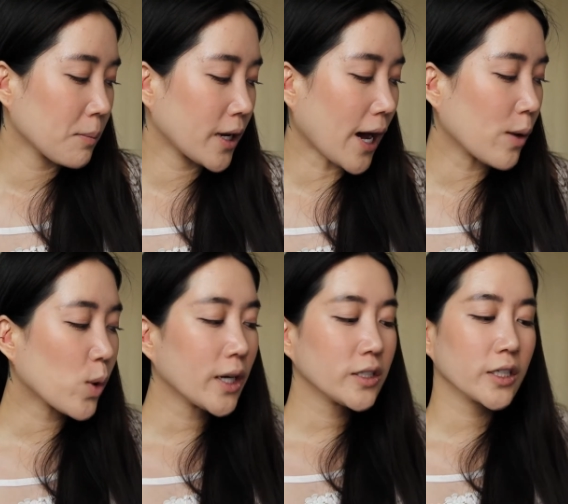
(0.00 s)
But I
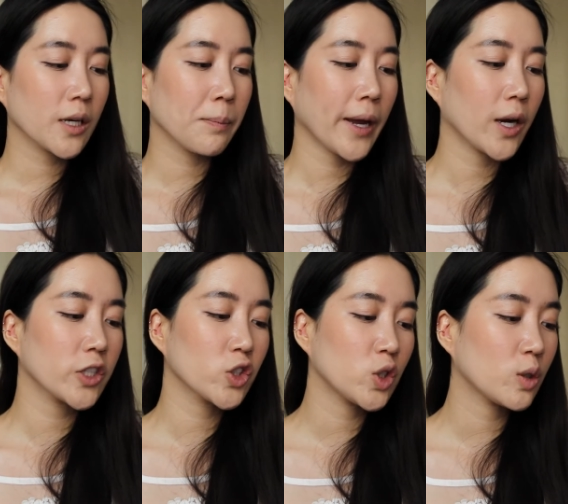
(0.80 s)
wanted to compare
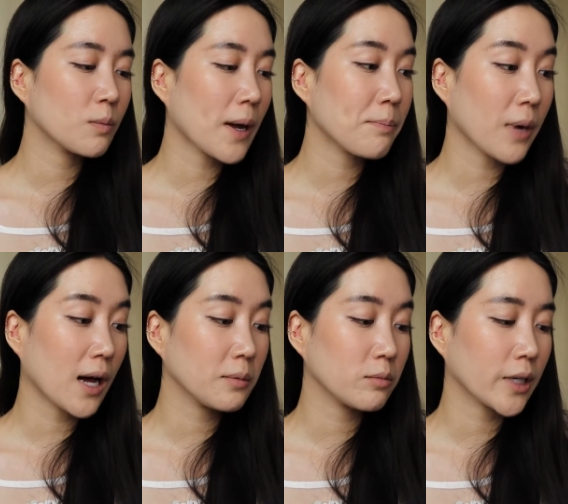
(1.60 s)
it to my
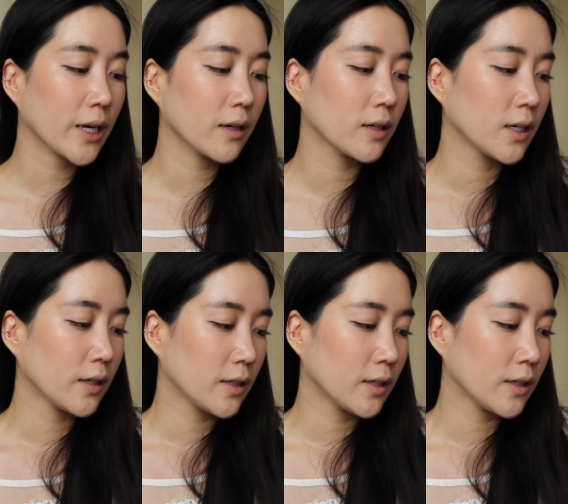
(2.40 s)
Bobbi Brown